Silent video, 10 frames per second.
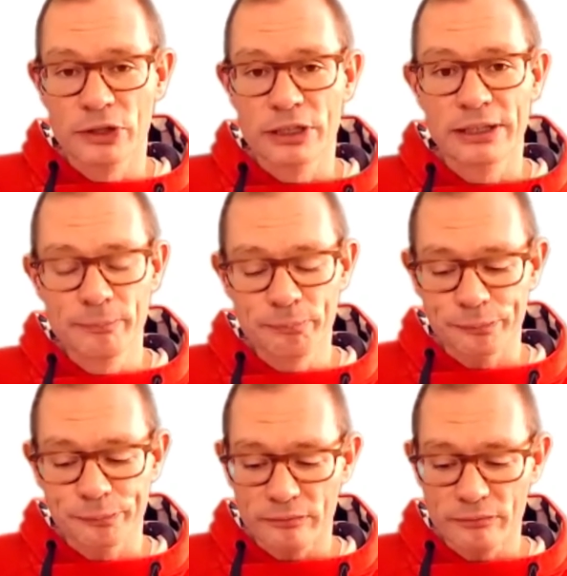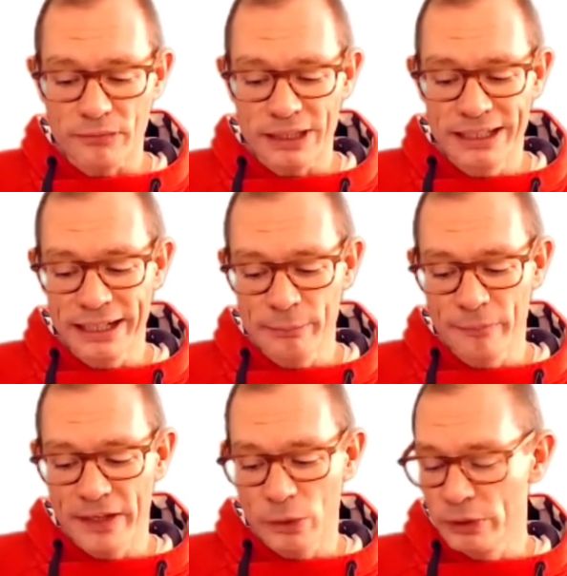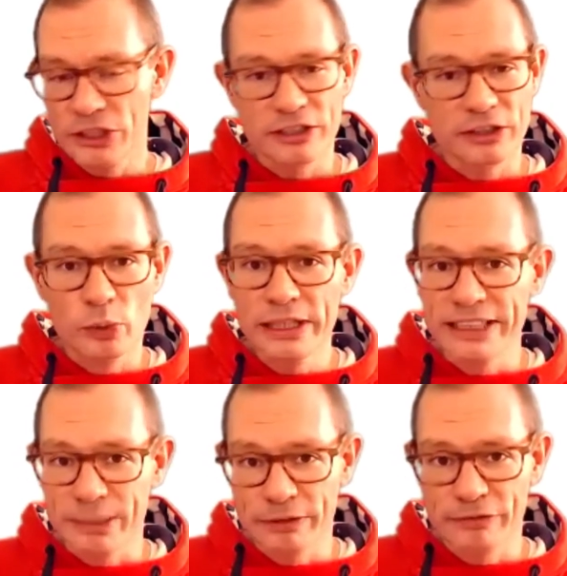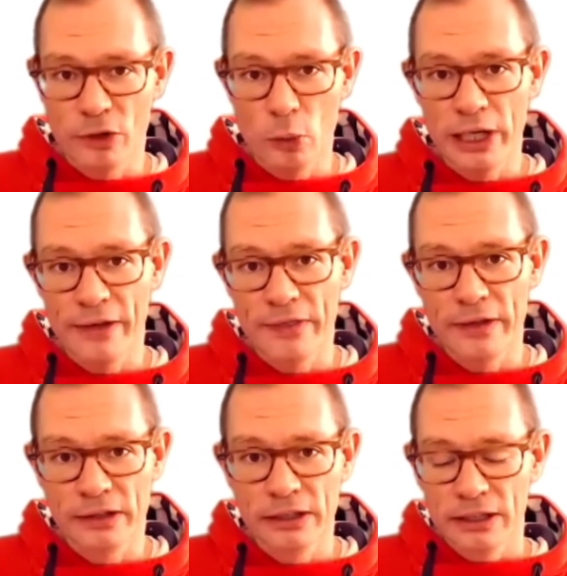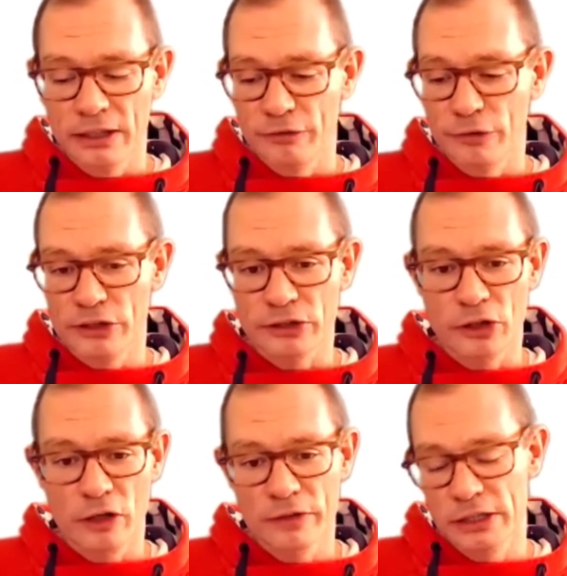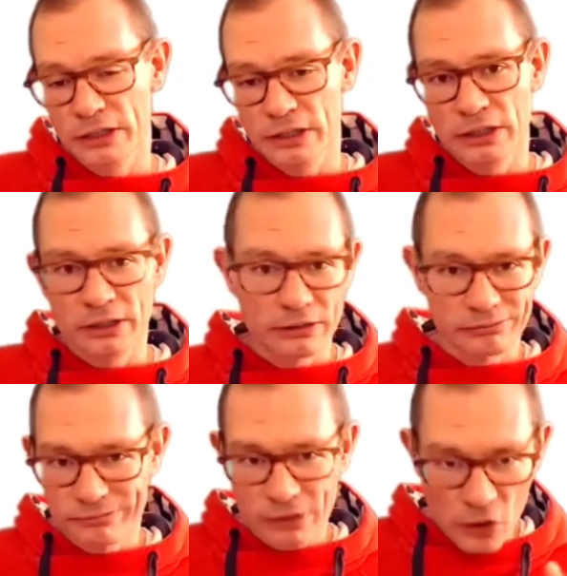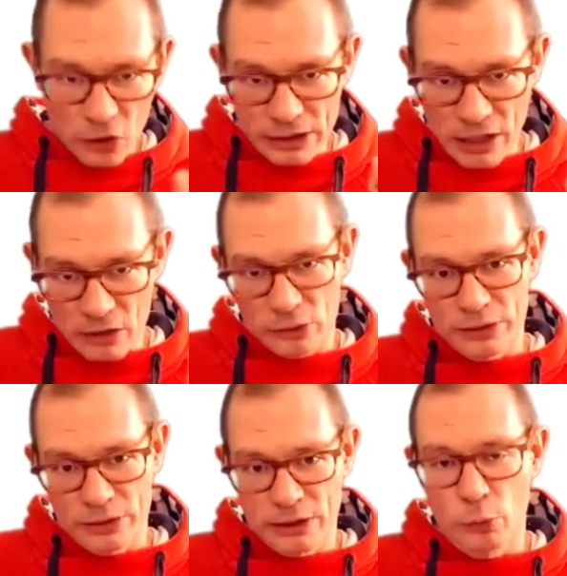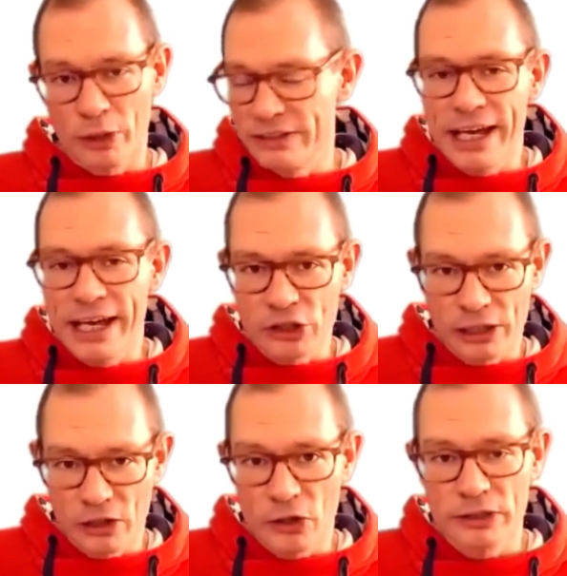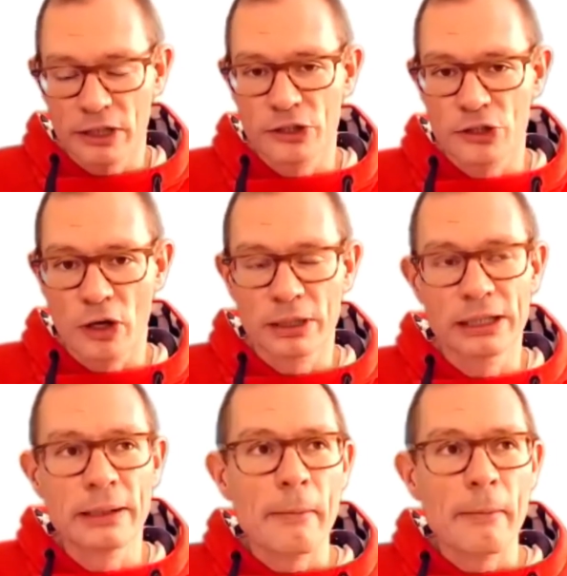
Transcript: team. That was just weeks before we had the first COVID lockdown. It wasn't actually a lockdown in Germany,